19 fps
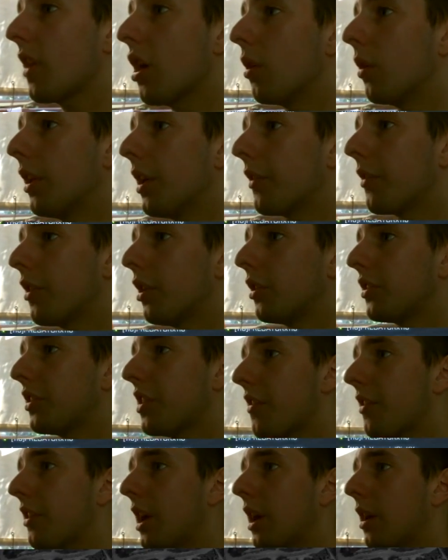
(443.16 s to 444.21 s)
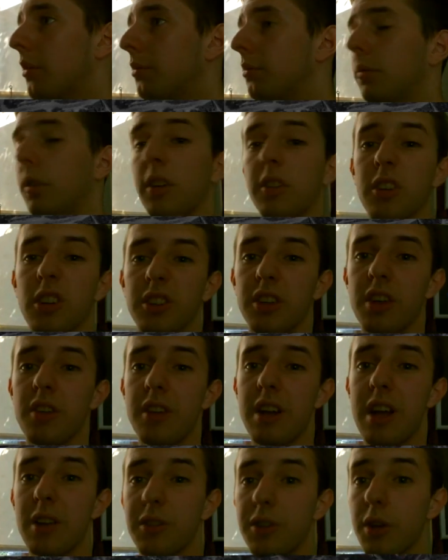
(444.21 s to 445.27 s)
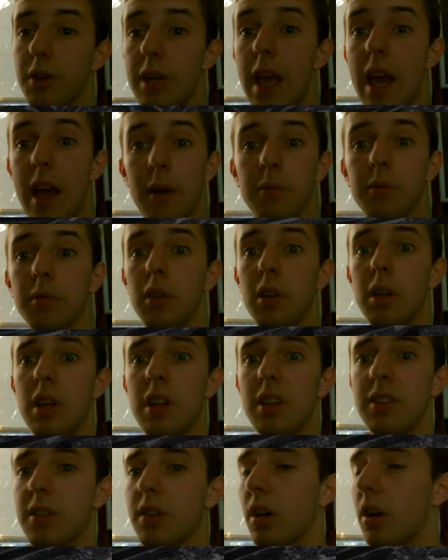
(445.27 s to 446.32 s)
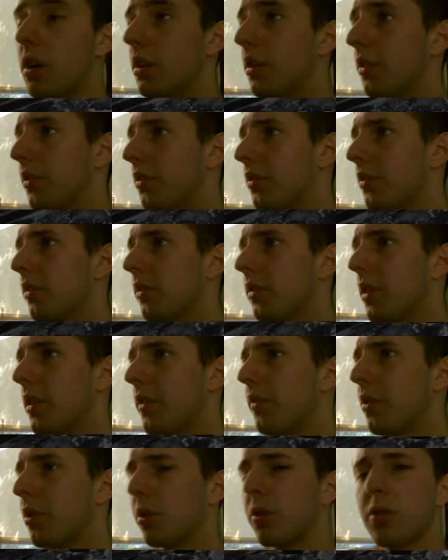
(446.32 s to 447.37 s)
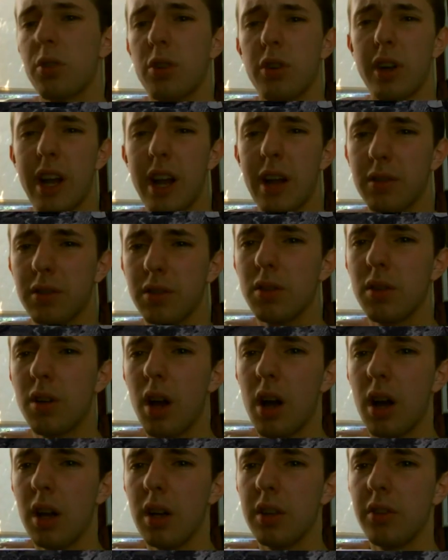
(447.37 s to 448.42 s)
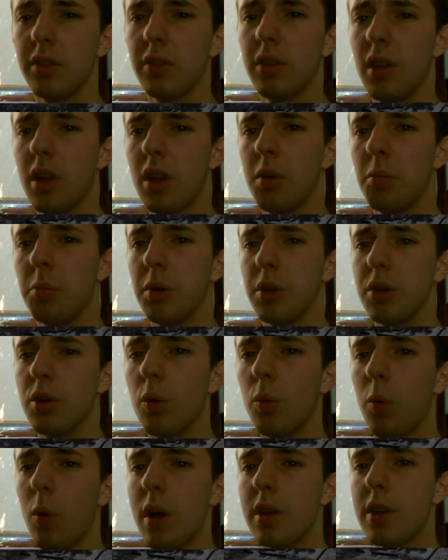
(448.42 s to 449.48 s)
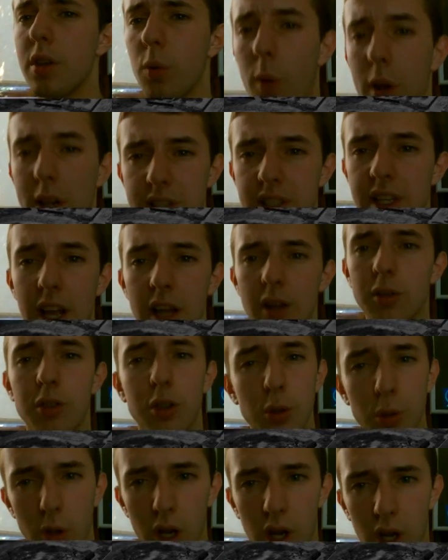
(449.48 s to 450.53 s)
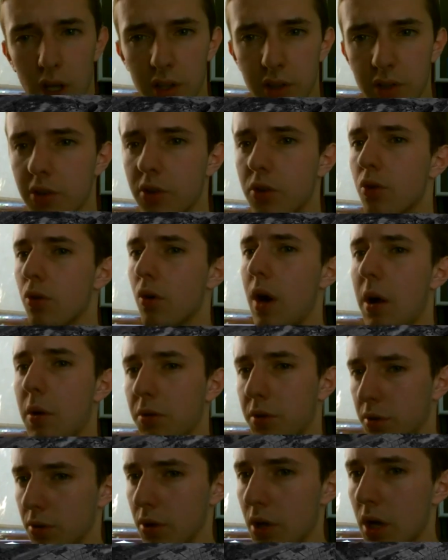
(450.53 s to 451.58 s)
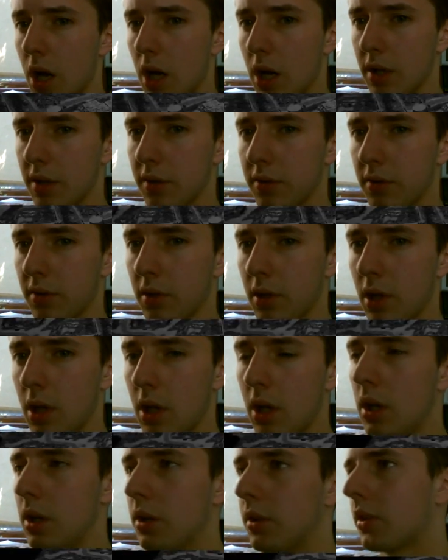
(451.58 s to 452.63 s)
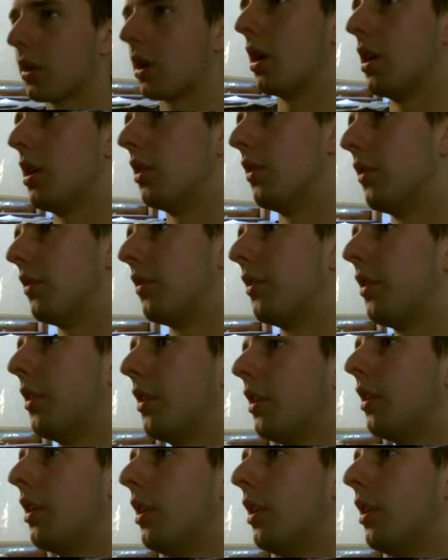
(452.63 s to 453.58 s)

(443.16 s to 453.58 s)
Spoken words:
Oh, they've got 7 now. So yeah, it's kind of, if you're drawing out 2 guys, but you're wasting out 2 guys to draw out 2 guys, it's kind of